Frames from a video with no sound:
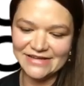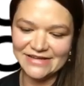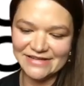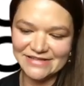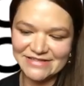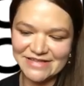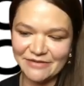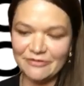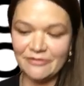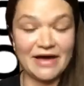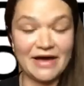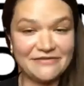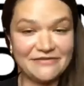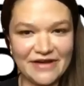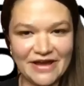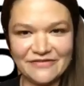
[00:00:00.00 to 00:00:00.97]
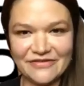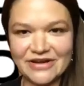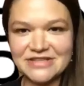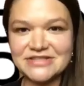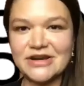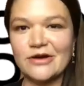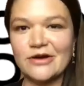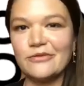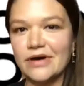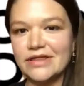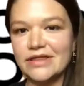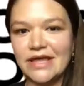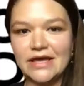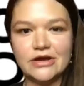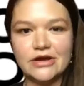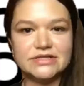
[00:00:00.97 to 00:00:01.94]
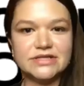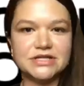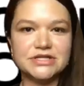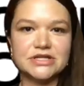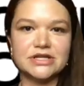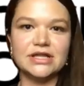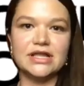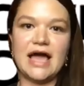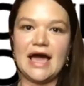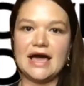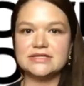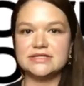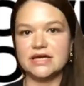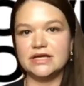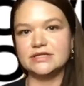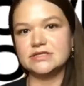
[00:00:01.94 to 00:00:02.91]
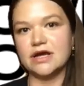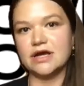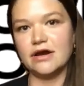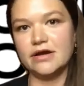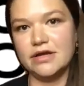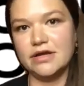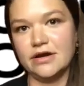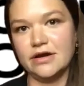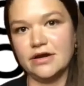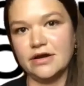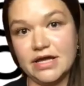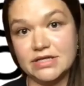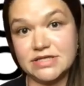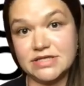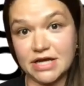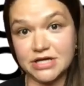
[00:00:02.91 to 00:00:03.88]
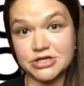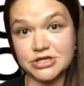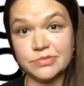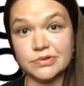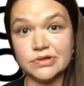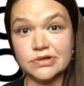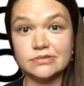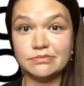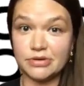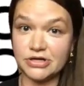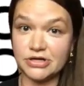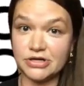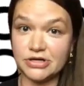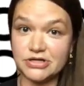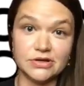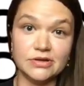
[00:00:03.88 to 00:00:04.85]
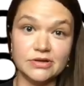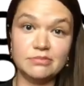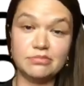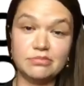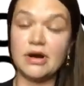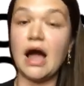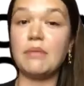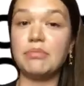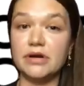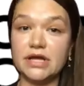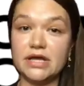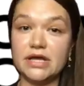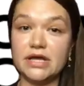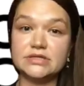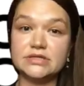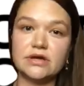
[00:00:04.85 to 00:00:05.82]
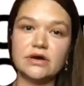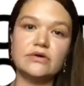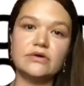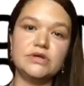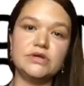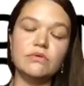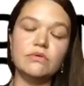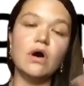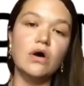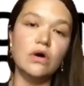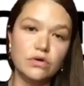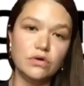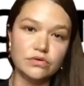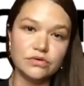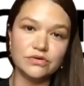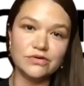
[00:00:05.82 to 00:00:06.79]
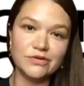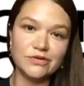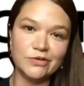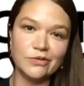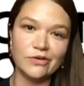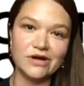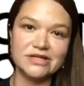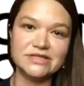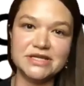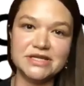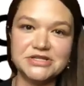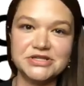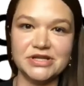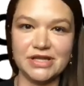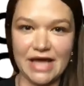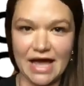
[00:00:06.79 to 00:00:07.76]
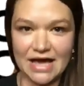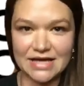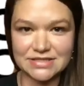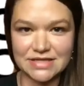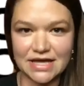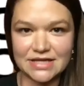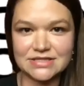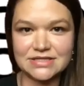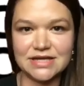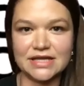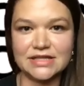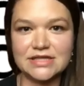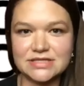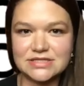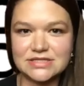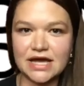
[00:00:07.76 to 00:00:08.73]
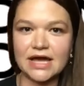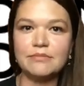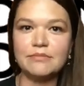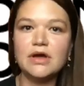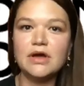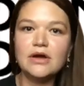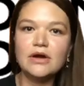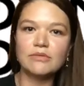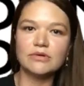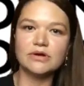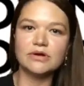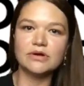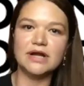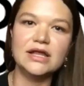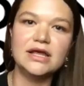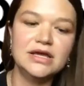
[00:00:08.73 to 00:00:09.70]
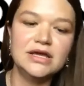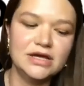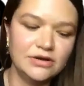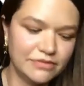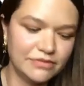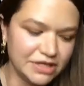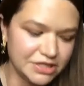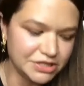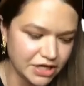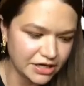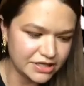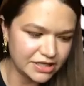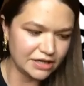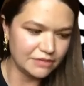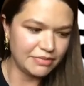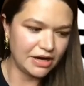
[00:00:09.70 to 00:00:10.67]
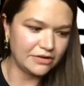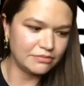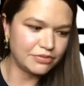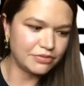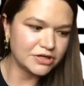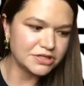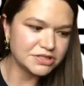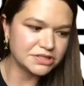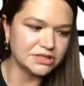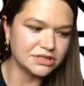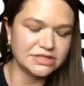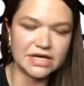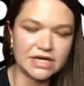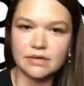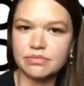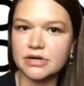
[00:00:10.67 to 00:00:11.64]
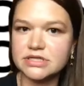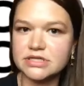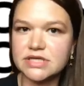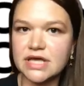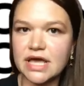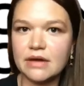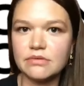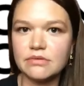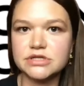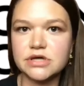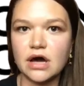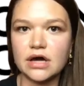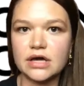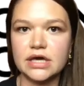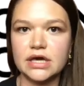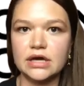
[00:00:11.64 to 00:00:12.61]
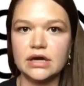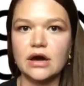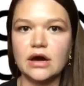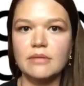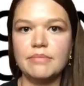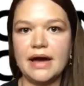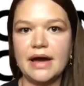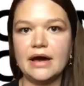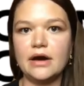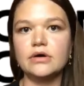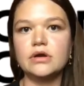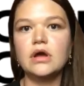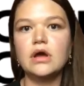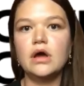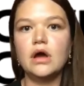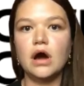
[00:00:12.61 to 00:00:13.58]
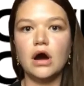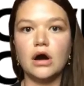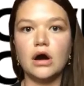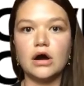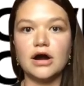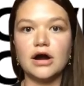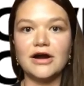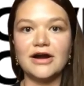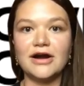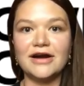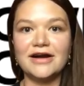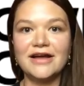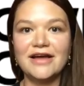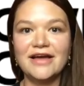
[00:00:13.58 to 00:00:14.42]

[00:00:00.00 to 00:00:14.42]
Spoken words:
some of my favorites are one, that your digital assets are your intangible personal property. So you own your digital assets. And at this time, we're not really talking about personal data per se. We're talking about our